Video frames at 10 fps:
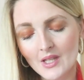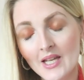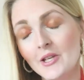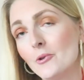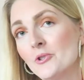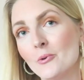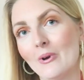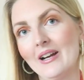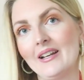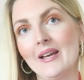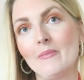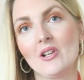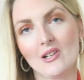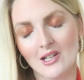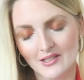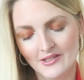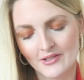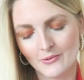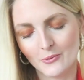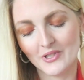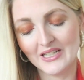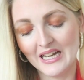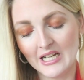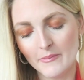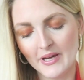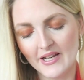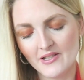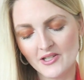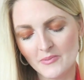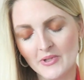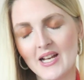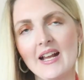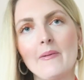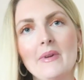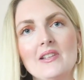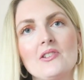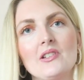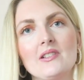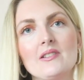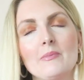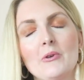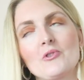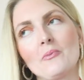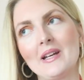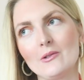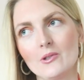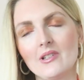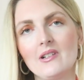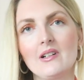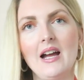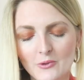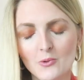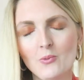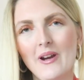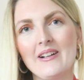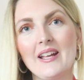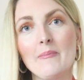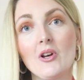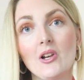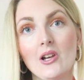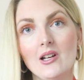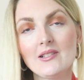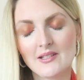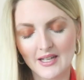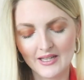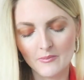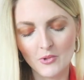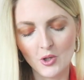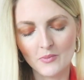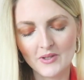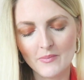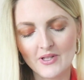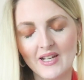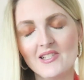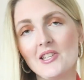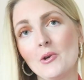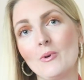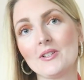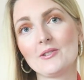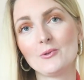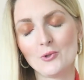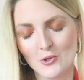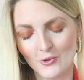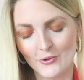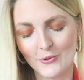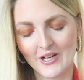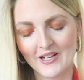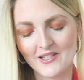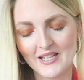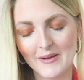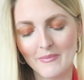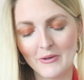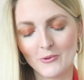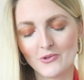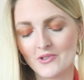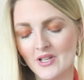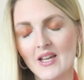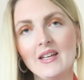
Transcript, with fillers: I used to wear them a lot on a daily basis, but like I mentioned, because of my toddler, I don't wear them a lot at the moment, but I still wanted to show you guys them because